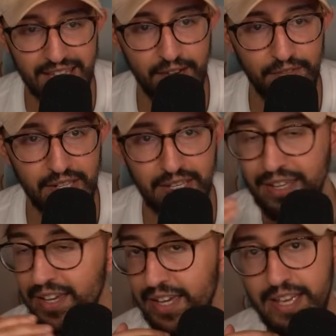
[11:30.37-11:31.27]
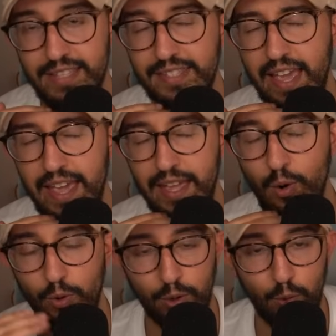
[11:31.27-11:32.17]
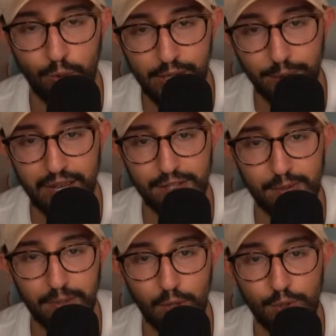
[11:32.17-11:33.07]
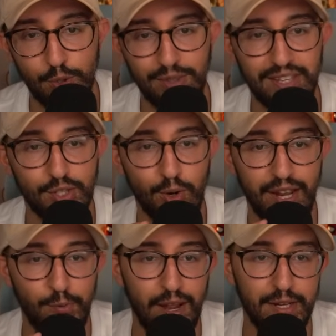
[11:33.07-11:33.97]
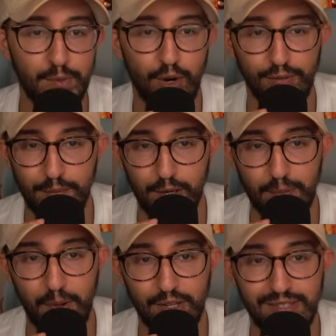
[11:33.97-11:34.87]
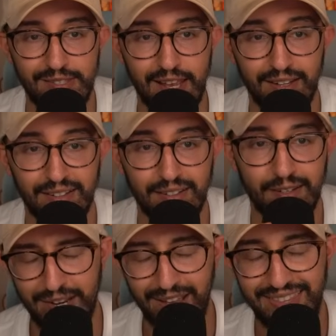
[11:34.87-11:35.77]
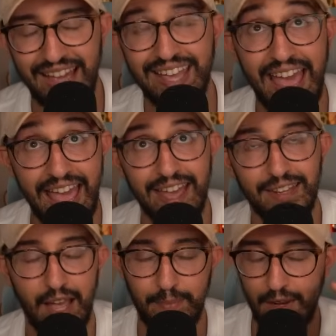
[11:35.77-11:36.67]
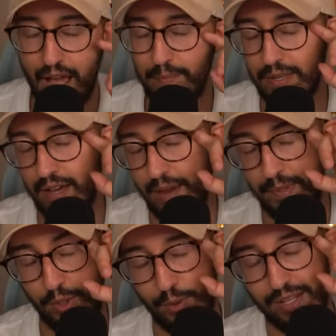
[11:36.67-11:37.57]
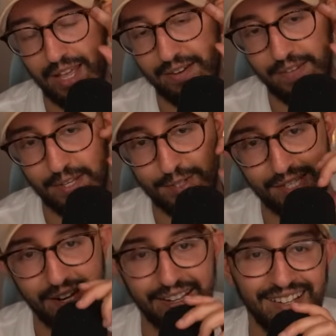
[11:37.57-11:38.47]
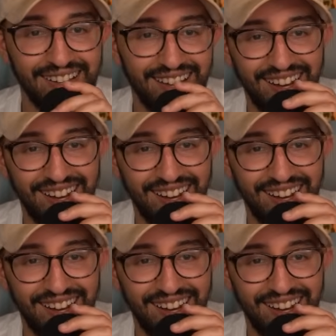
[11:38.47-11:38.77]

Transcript: 70. It's a Oricorio counter, but also discard a random card from your opponent's deck. Sorry, not deck, hand. I've been doing a lot of videos today.